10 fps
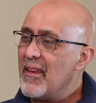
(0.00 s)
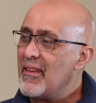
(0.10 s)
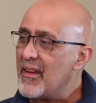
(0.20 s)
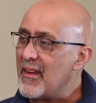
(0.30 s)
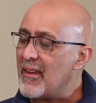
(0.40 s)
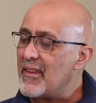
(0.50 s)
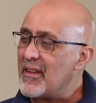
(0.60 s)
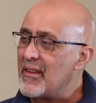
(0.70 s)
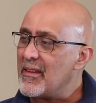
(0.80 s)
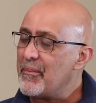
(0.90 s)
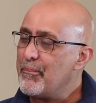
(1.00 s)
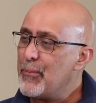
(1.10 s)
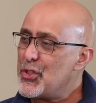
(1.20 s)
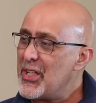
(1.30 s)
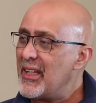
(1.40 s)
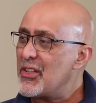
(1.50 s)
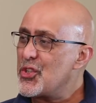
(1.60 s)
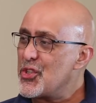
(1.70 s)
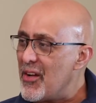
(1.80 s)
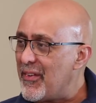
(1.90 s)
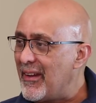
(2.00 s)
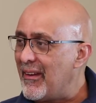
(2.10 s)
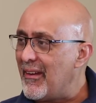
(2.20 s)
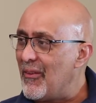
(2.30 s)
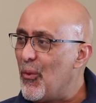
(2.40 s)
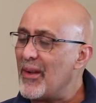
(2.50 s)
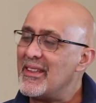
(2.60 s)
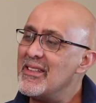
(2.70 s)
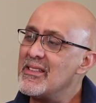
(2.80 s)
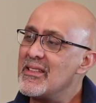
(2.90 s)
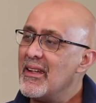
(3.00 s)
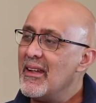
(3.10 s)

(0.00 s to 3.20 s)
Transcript: the pushing and shoving in what is